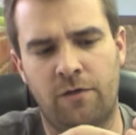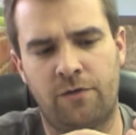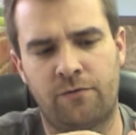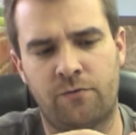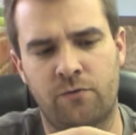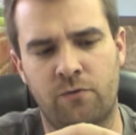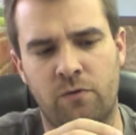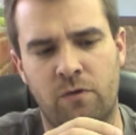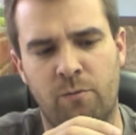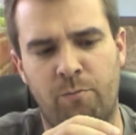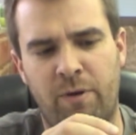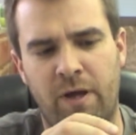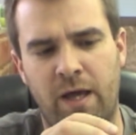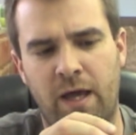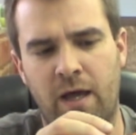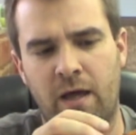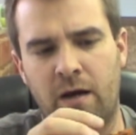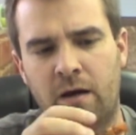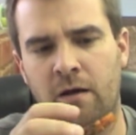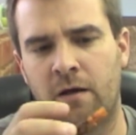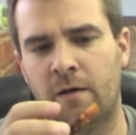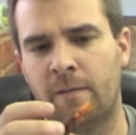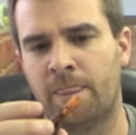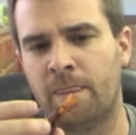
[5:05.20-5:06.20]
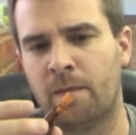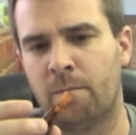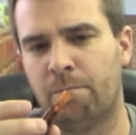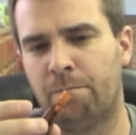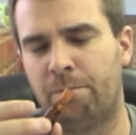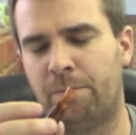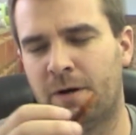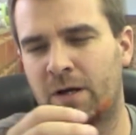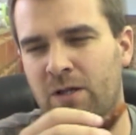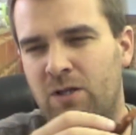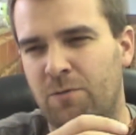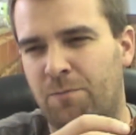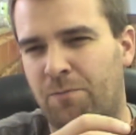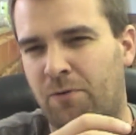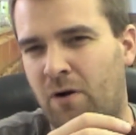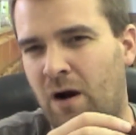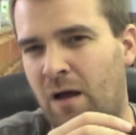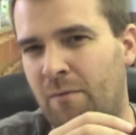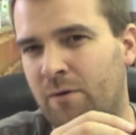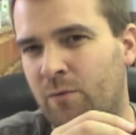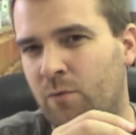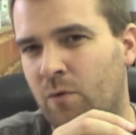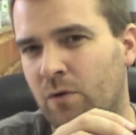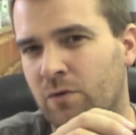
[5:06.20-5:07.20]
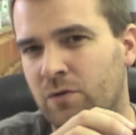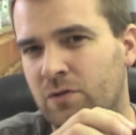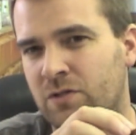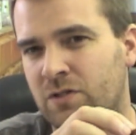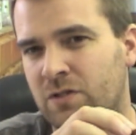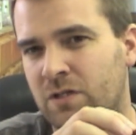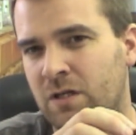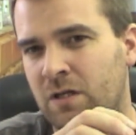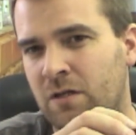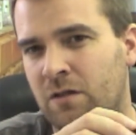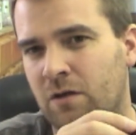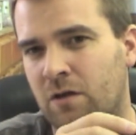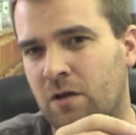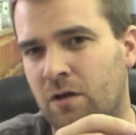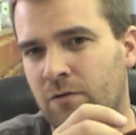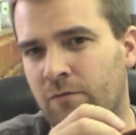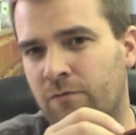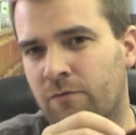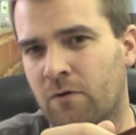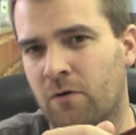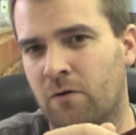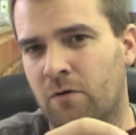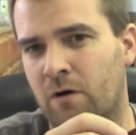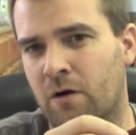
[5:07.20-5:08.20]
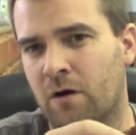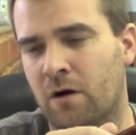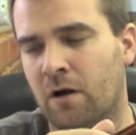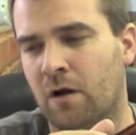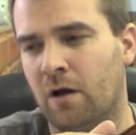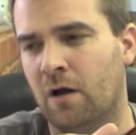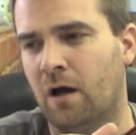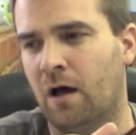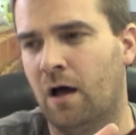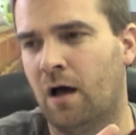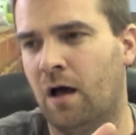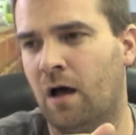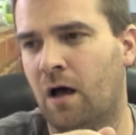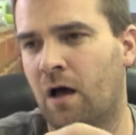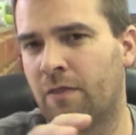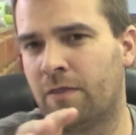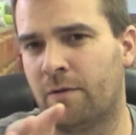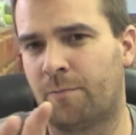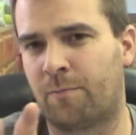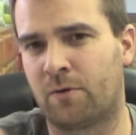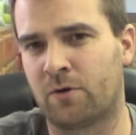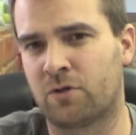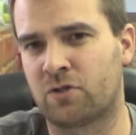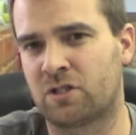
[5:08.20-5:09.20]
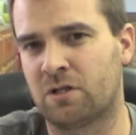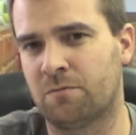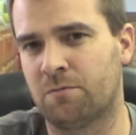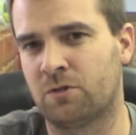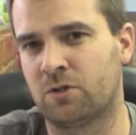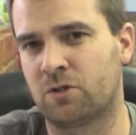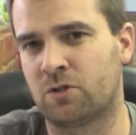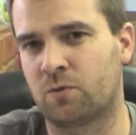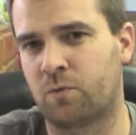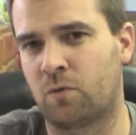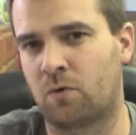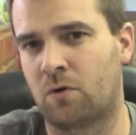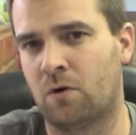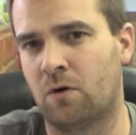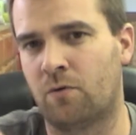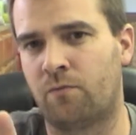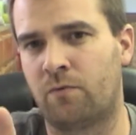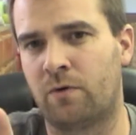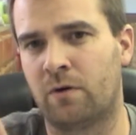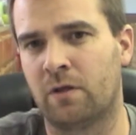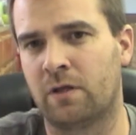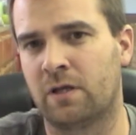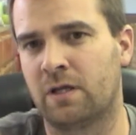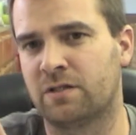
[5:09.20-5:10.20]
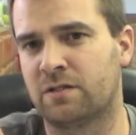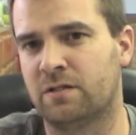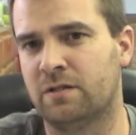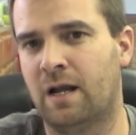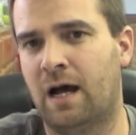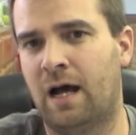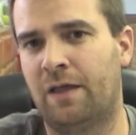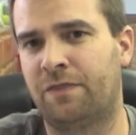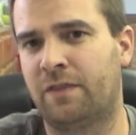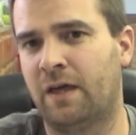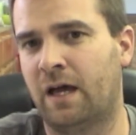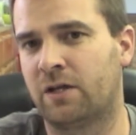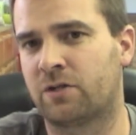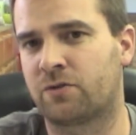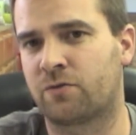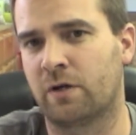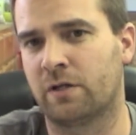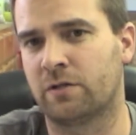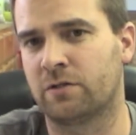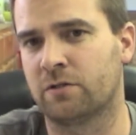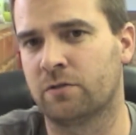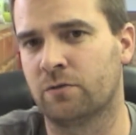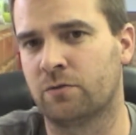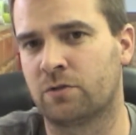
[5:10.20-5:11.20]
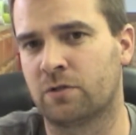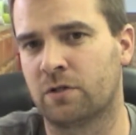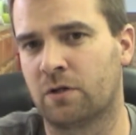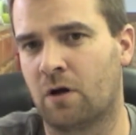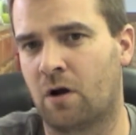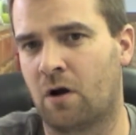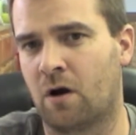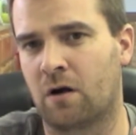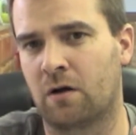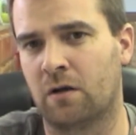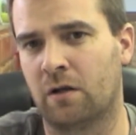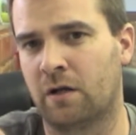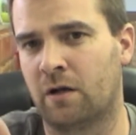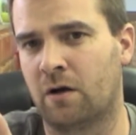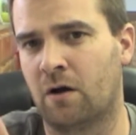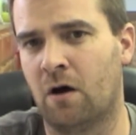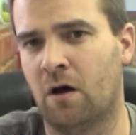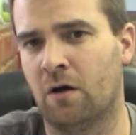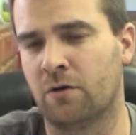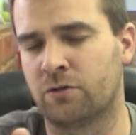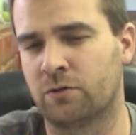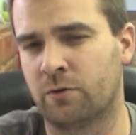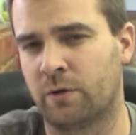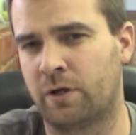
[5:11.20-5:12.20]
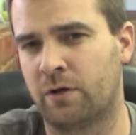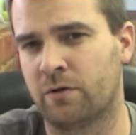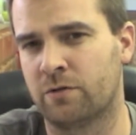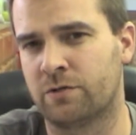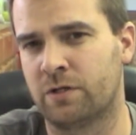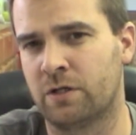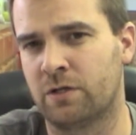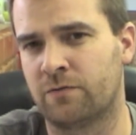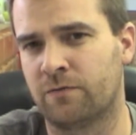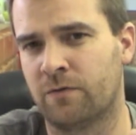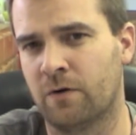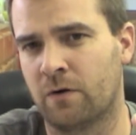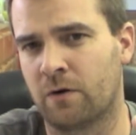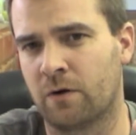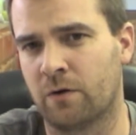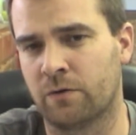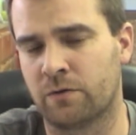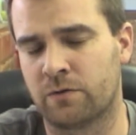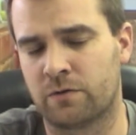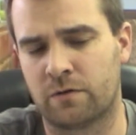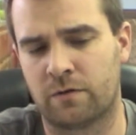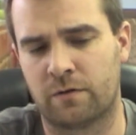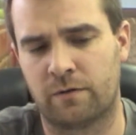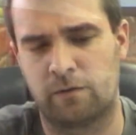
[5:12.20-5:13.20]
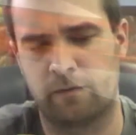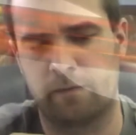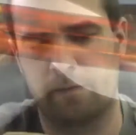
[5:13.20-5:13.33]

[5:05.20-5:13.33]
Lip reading: through the pen, but you probably won't see the converter. The persimmon swirl really is not that translucent hardly at all. So here's these photos.